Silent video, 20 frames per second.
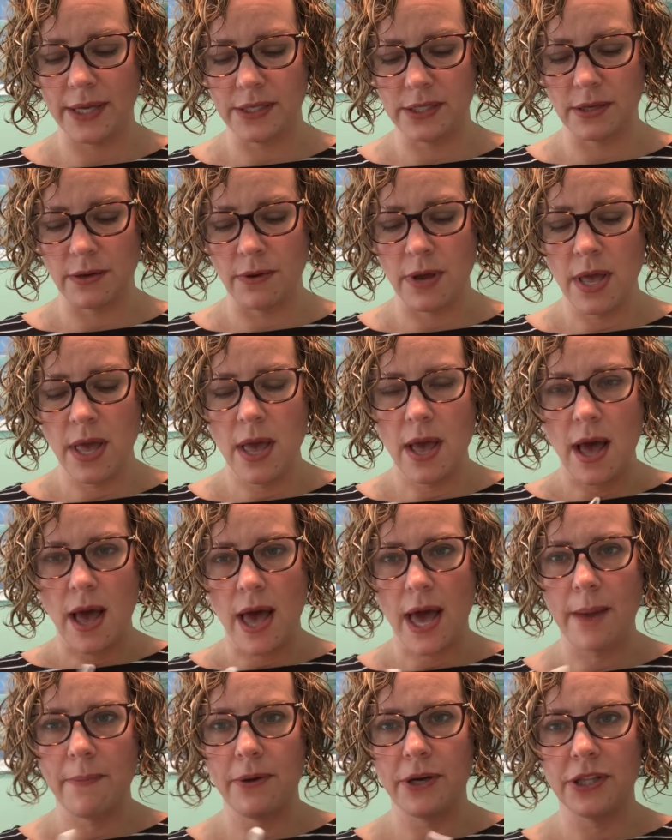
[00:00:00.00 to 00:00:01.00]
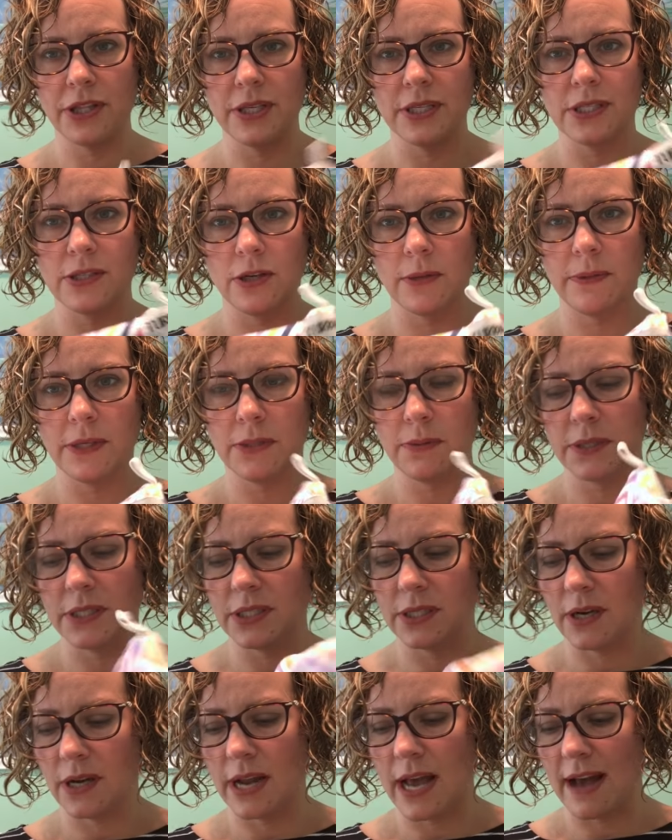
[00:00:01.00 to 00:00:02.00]
So I put this Turby
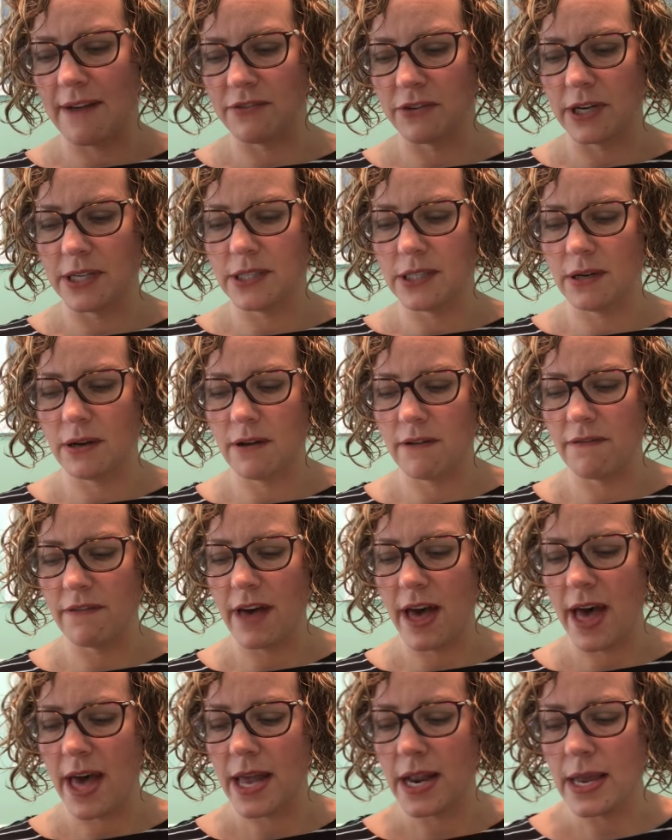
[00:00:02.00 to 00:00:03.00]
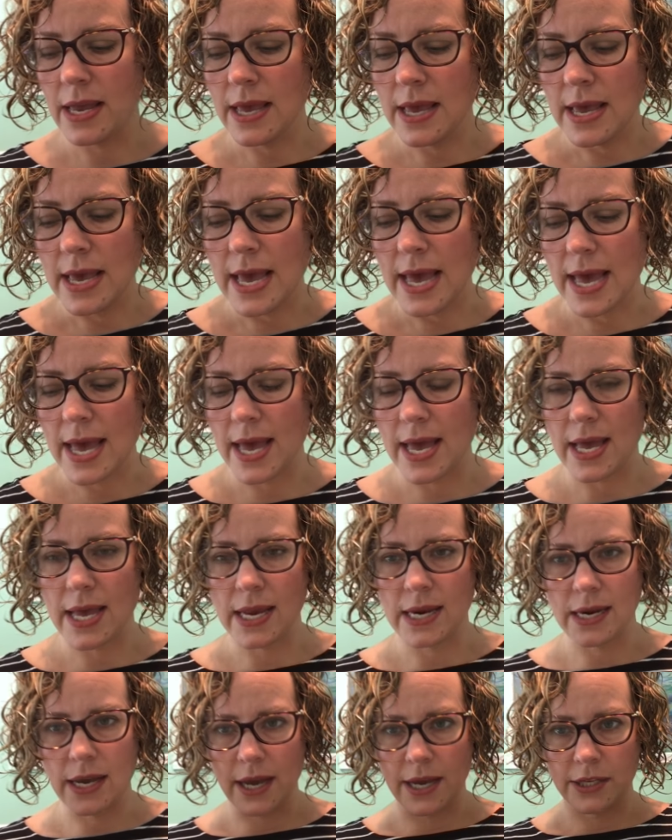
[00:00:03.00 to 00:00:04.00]
Twist on after I did all of that,
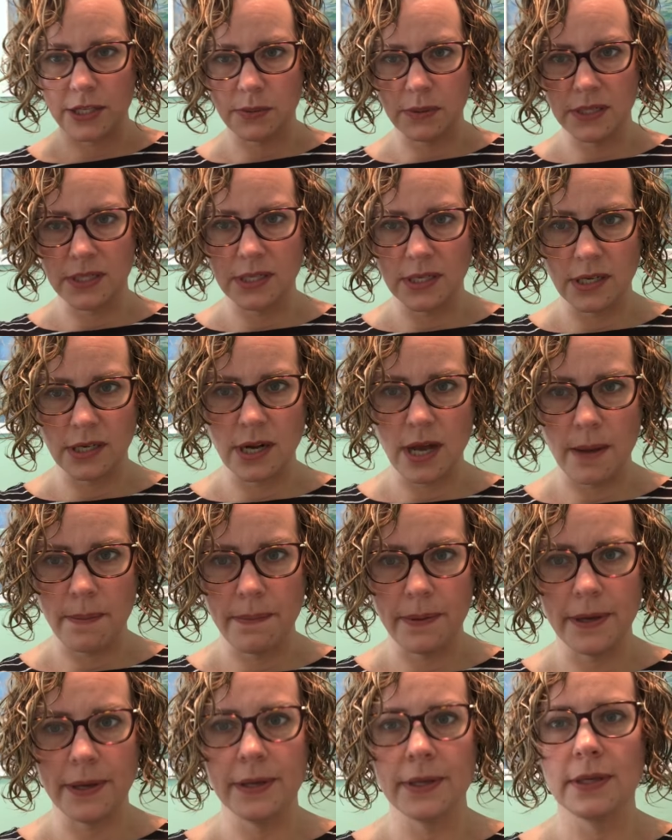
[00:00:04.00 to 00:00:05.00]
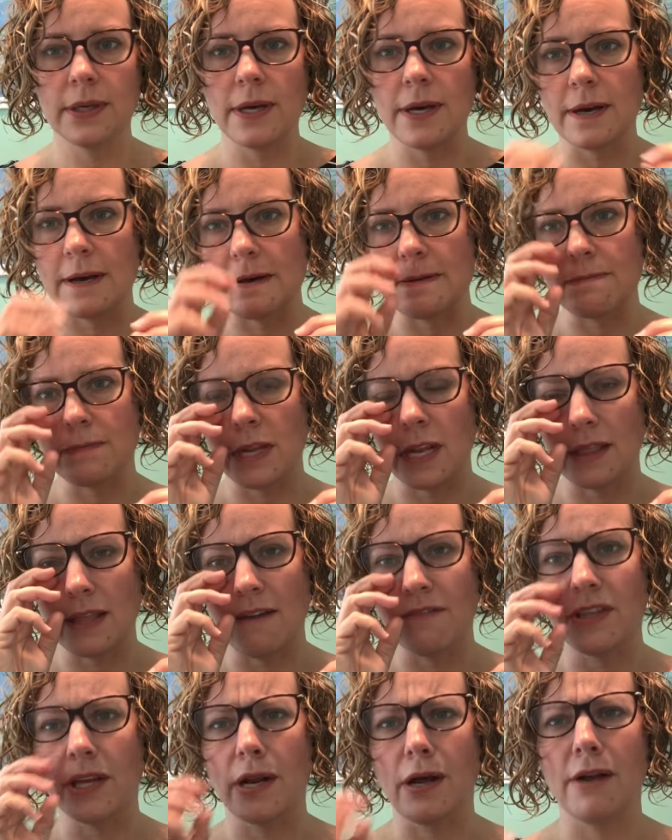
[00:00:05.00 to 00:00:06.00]
and I twisted it up, and I
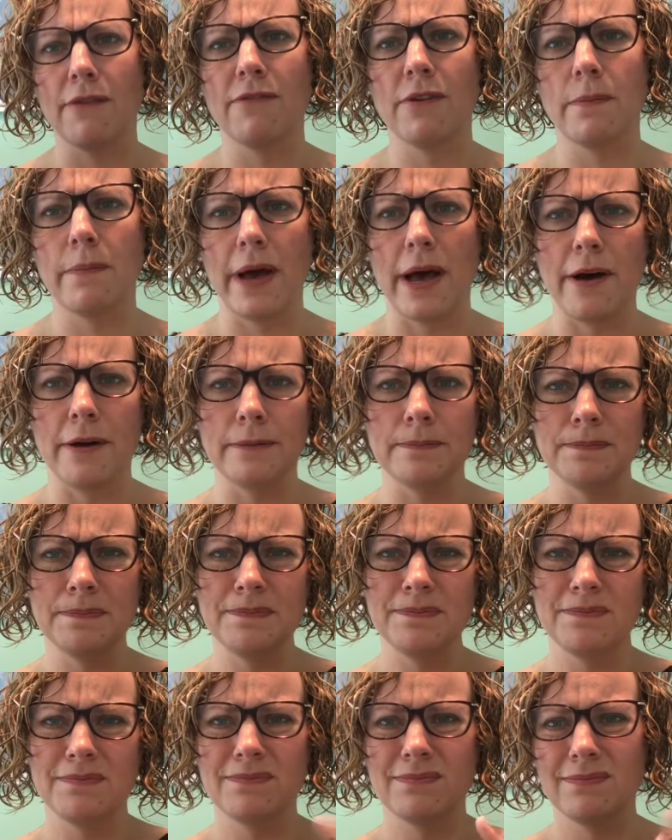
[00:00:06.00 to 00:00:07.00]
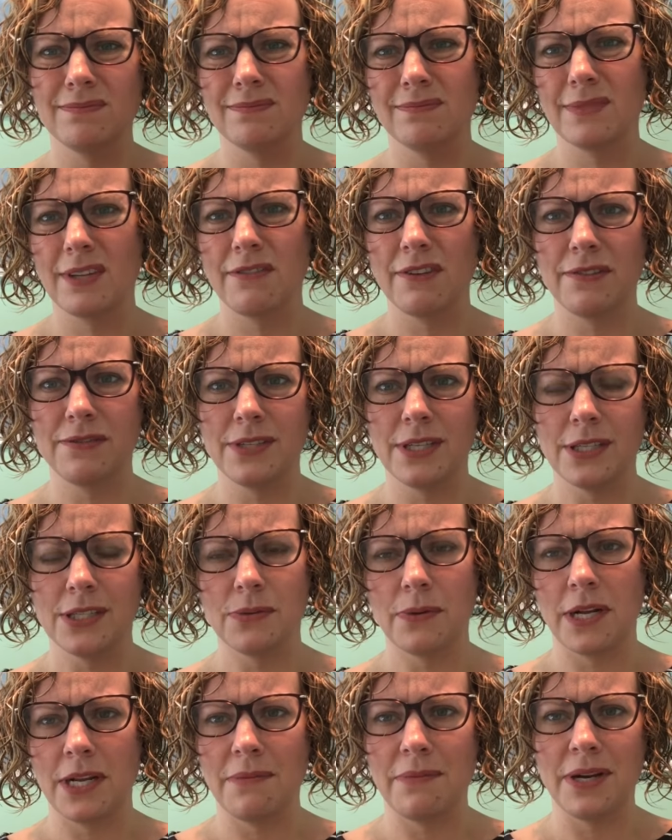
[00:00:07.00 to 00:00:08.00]
left it on for about
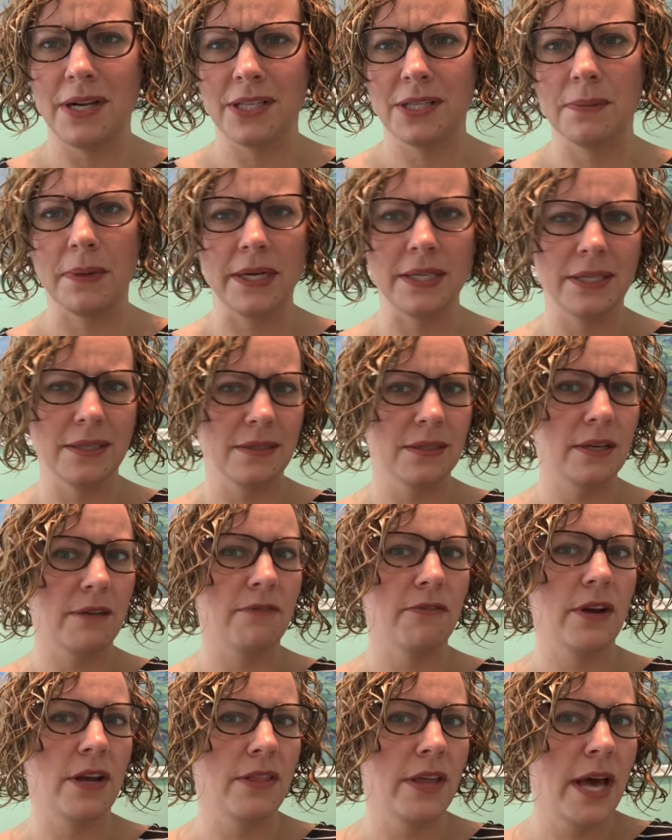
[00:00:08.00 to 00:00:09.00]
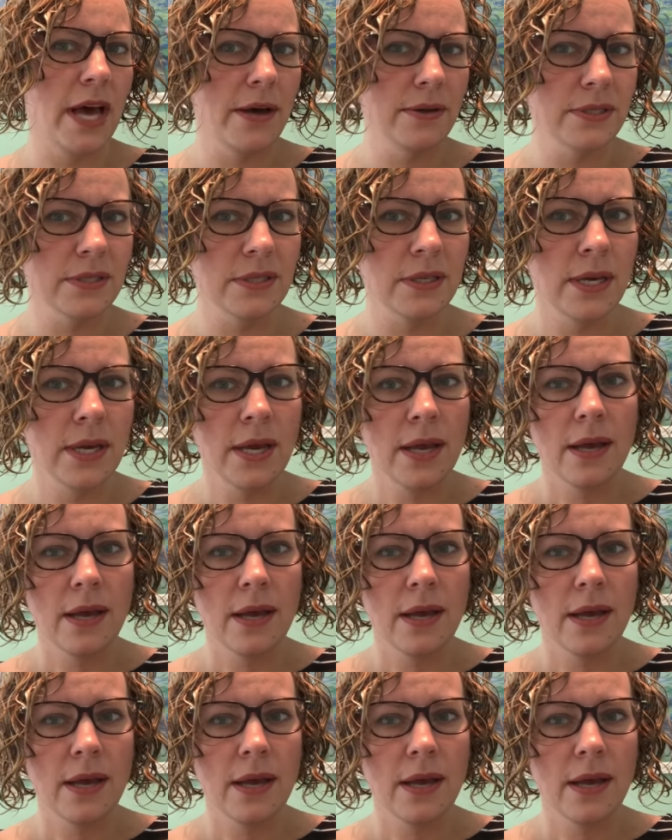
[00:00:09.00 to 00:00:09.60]
15-20 minutes while I did stuff around the house.